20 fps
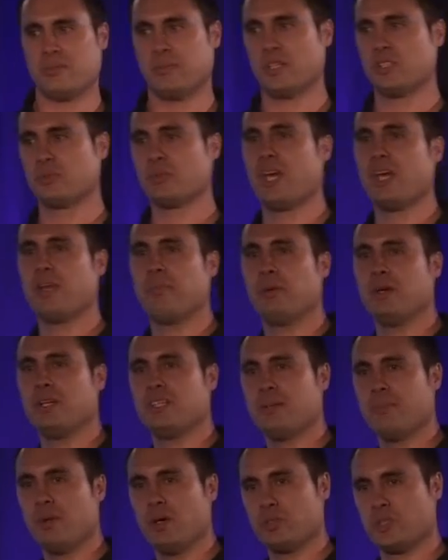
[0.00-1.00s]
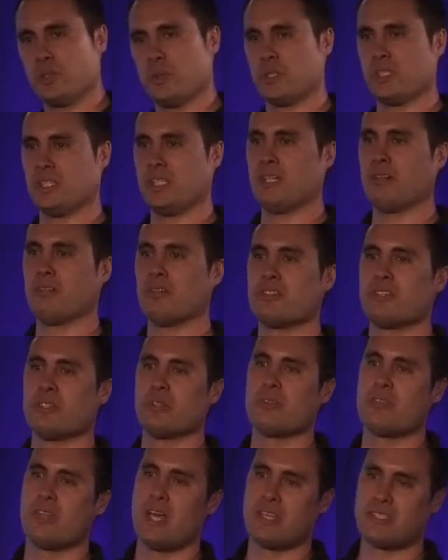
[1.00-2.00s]
because we had a pretty tumultuous year in
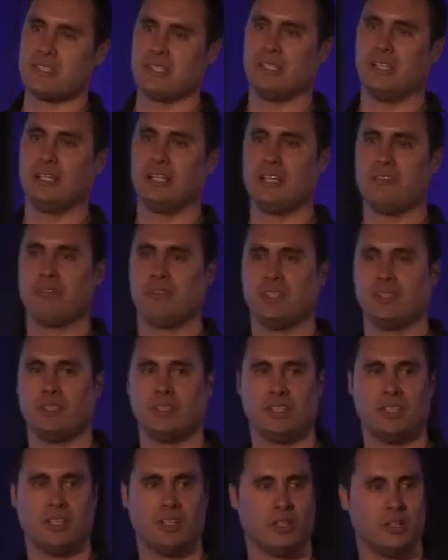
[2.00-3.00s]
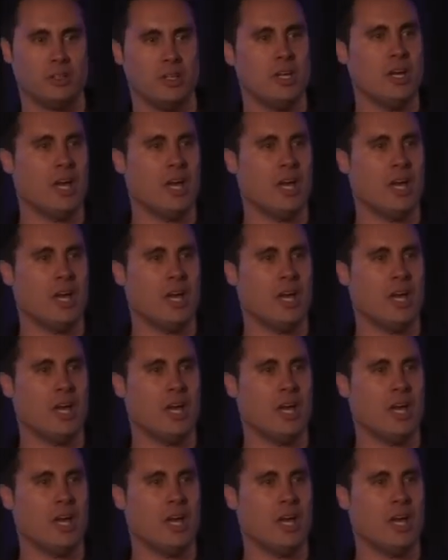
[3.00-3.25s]
2011. You know,